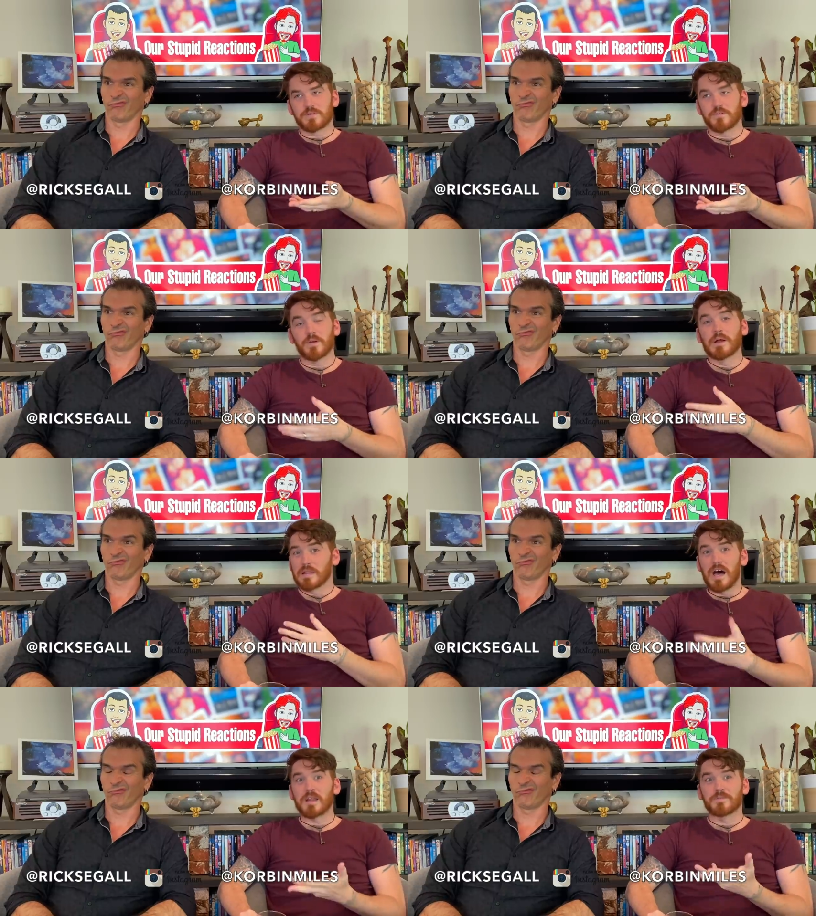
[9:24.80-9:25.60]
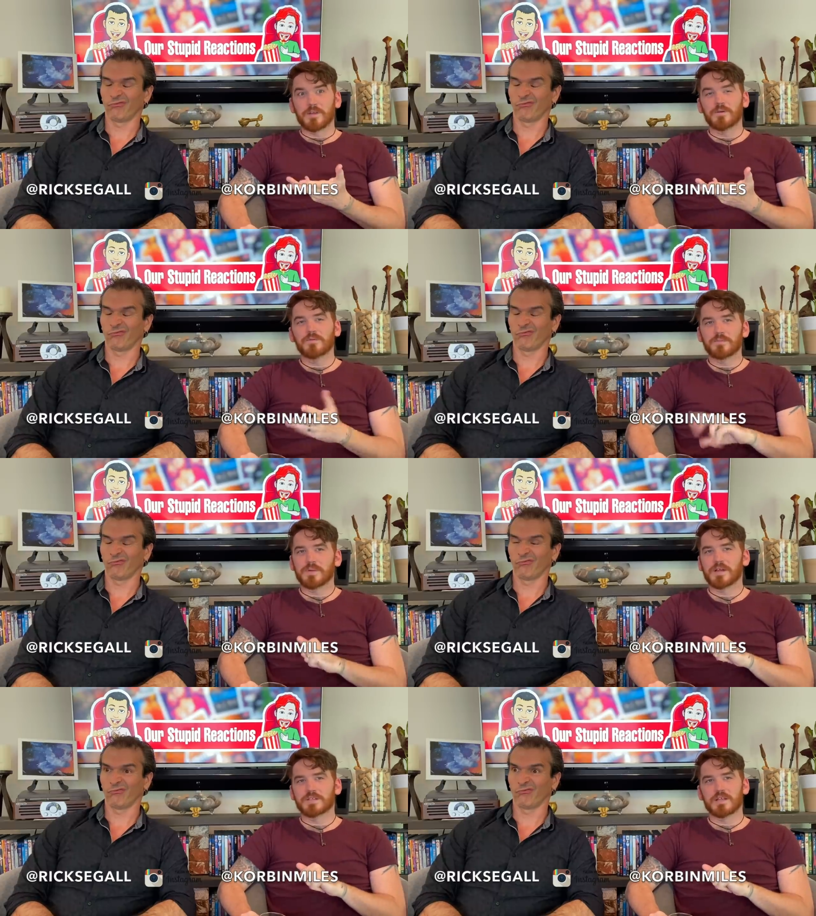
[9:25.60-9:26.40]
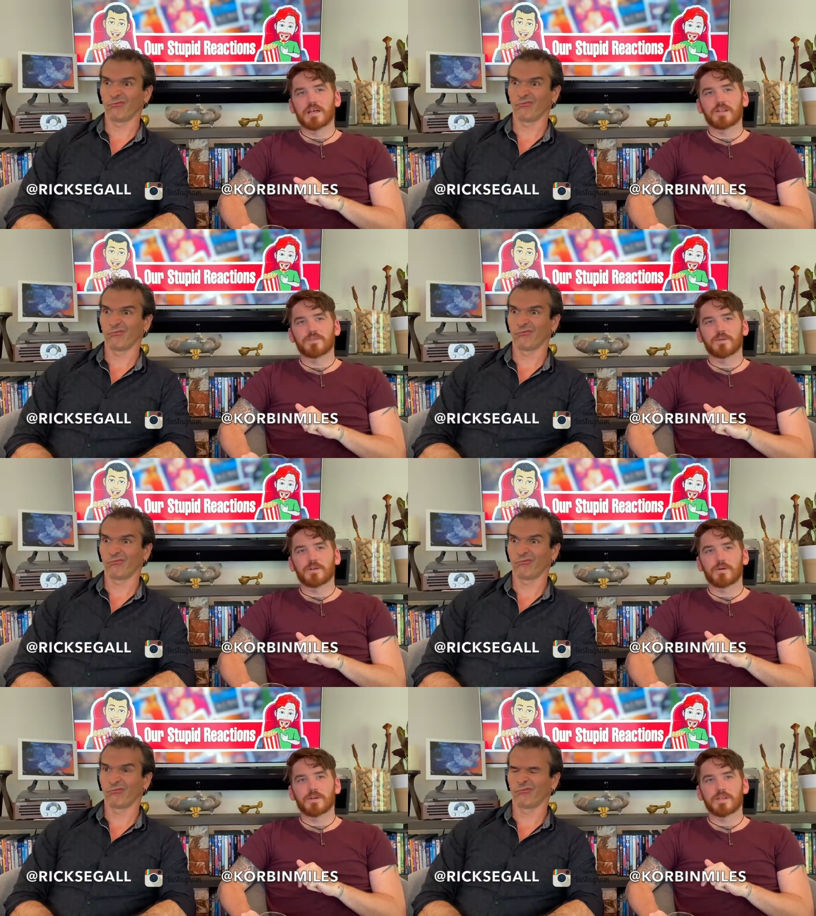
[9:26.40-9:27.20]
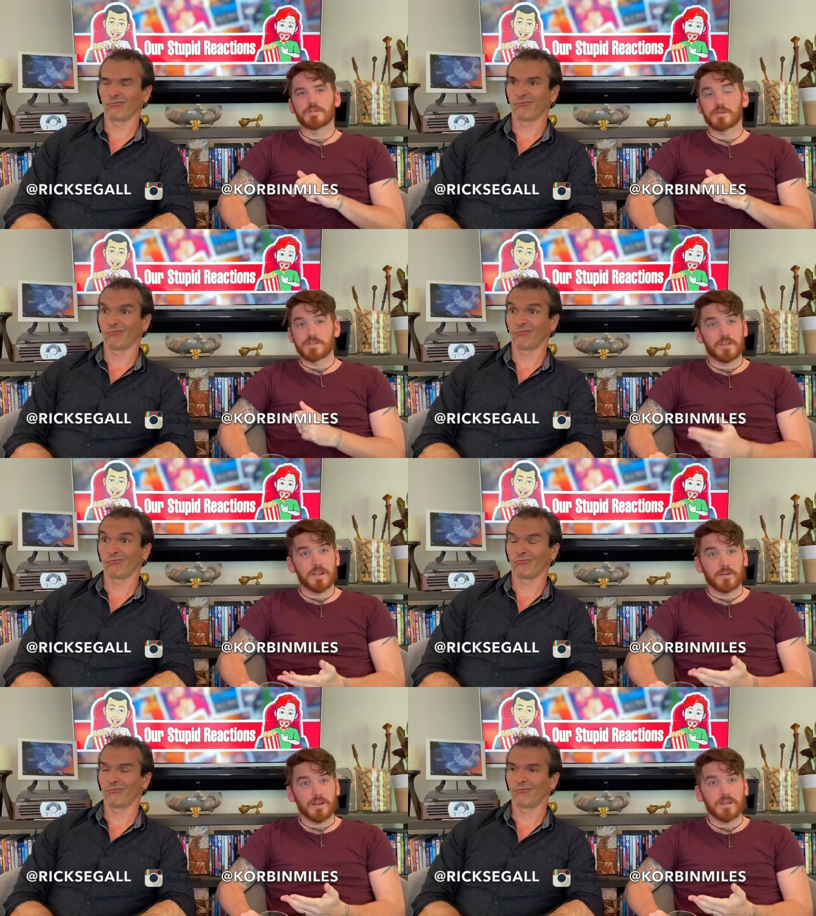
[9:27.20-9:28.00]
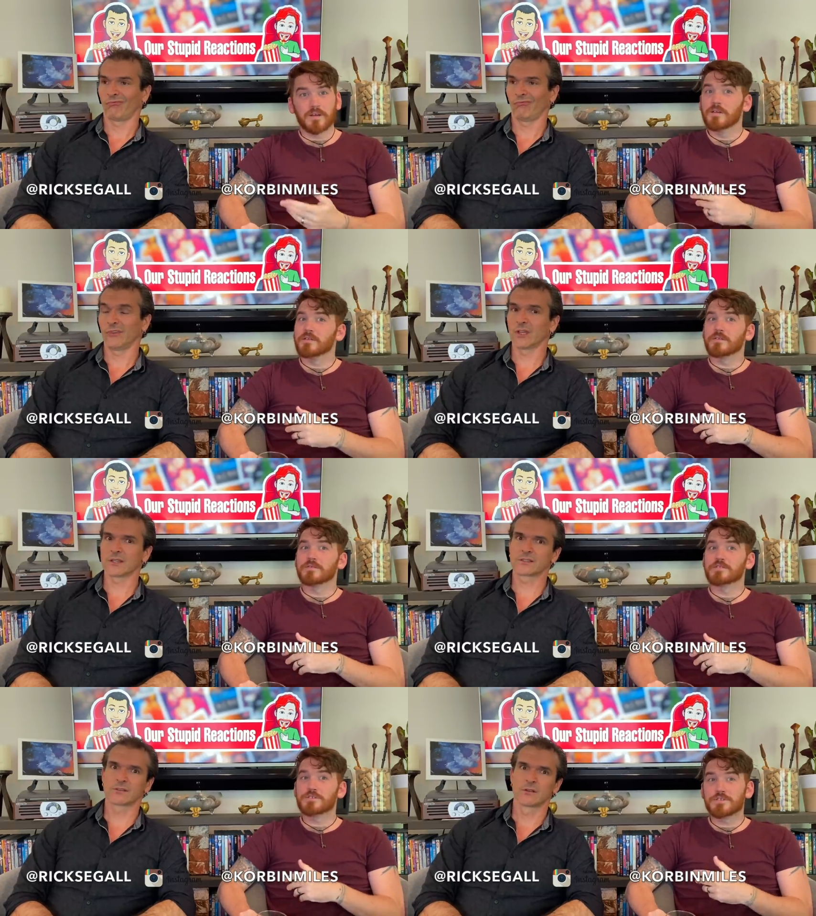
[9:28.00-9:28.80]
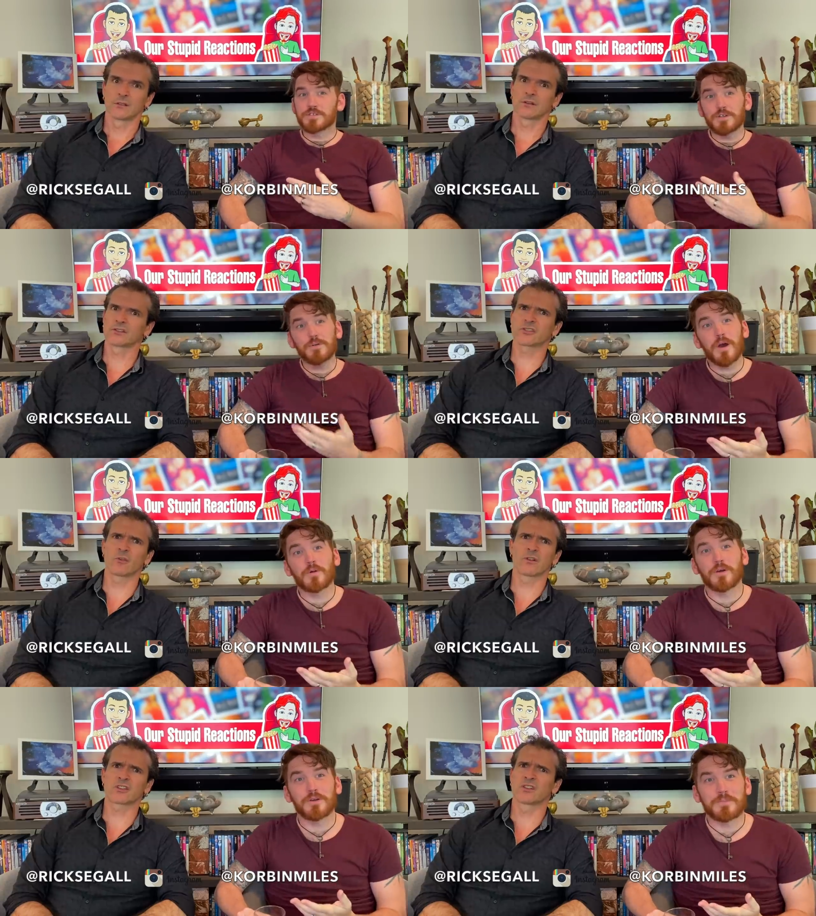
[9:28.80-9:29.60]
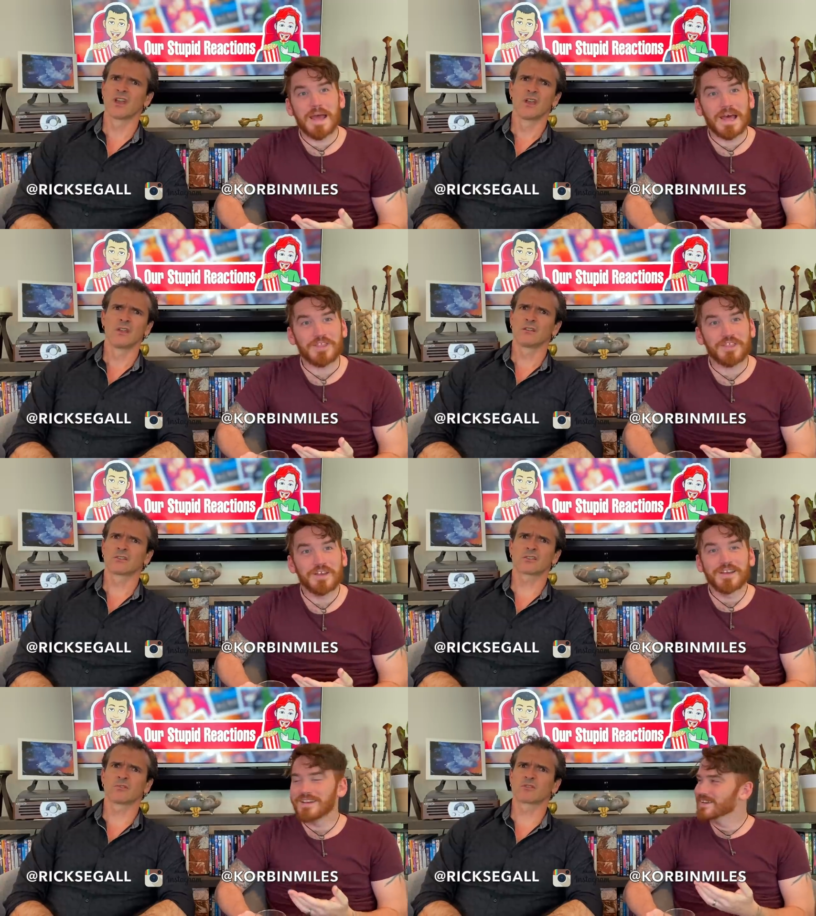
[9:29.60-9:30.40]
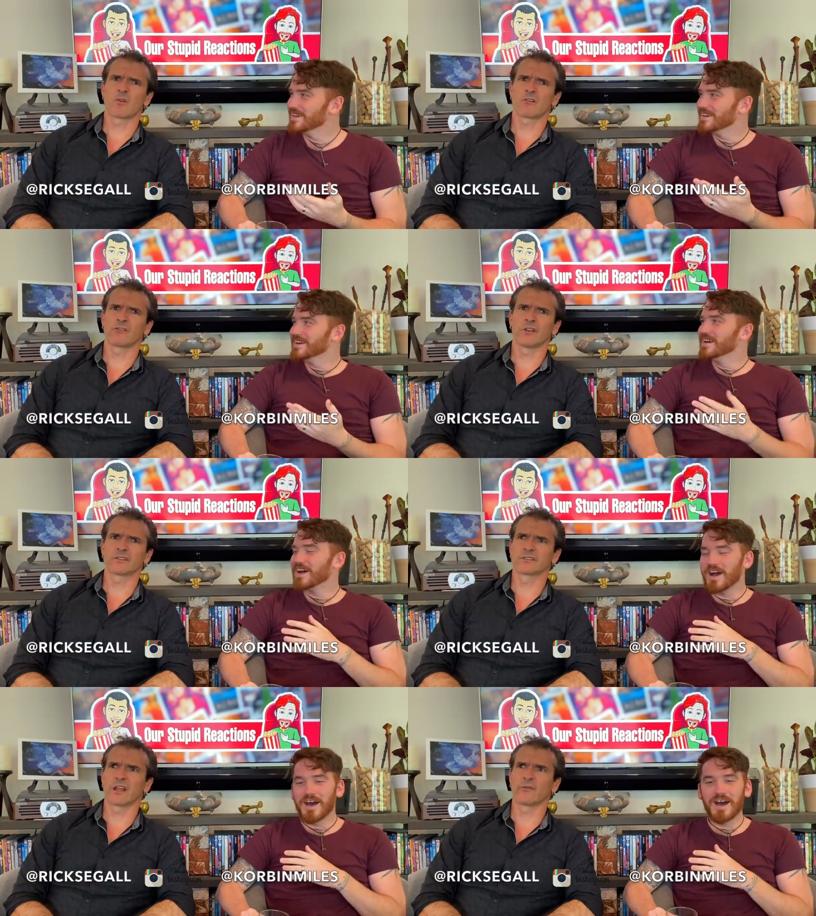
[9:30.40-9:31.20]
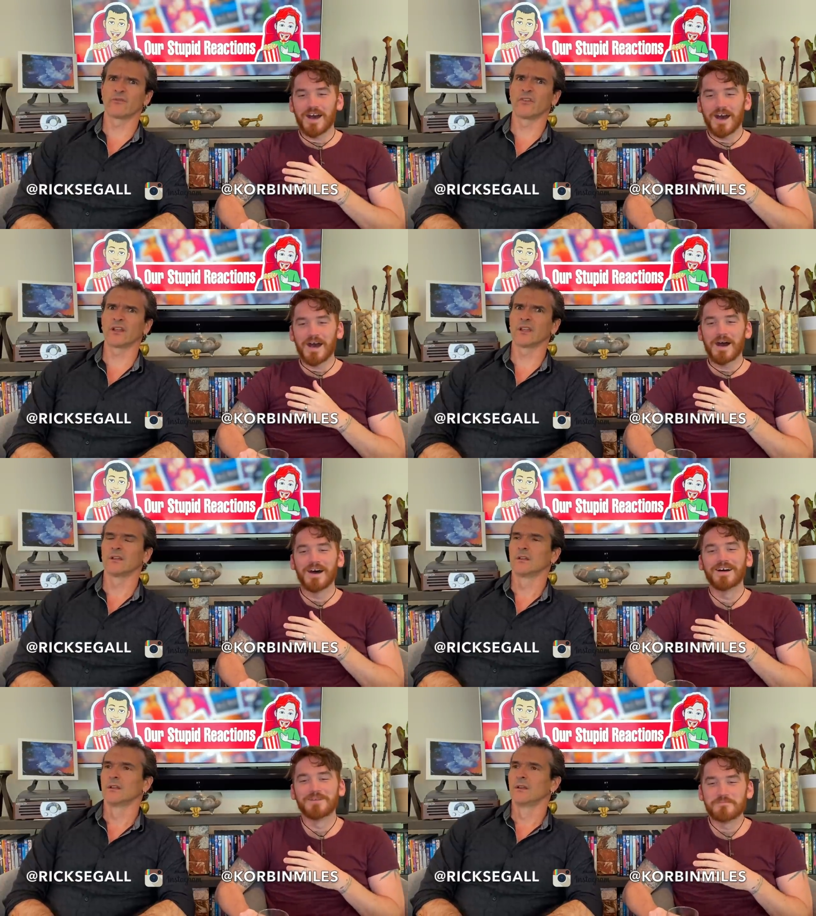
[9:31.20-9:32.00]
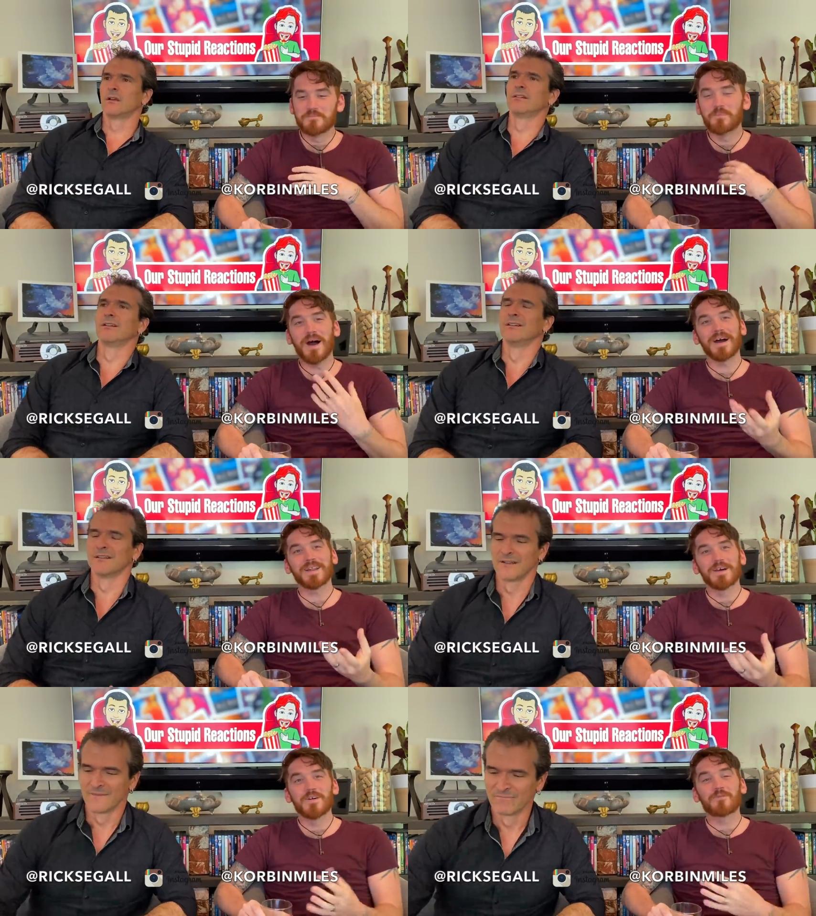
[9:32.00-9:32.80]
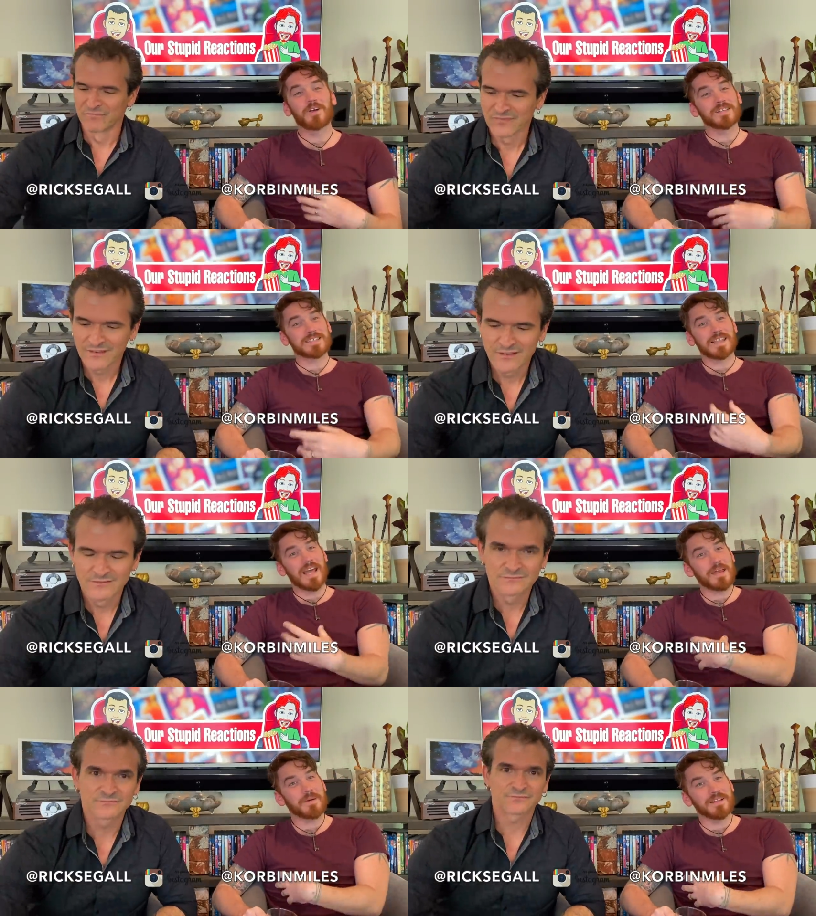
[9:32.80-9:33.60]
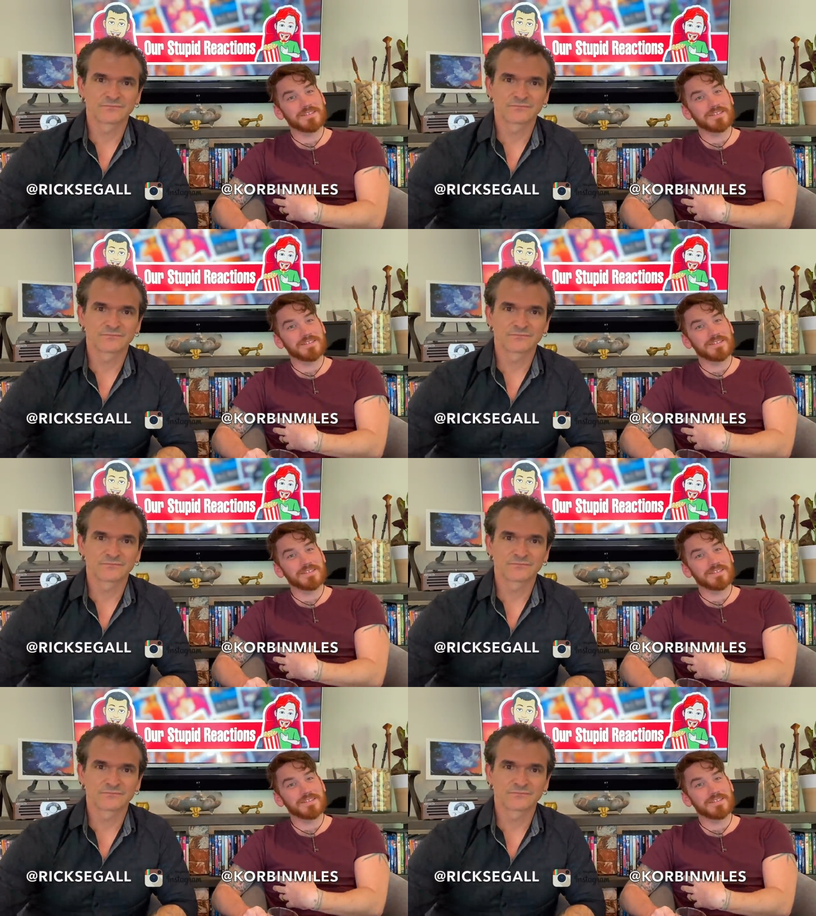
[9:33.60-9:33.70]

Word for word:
Speaker 1: lot of you, because a lot of you are going into engineering. Yes. Good
Speaker 2: math. You're so much smarter than us.
Speaker 1: But for us laymen,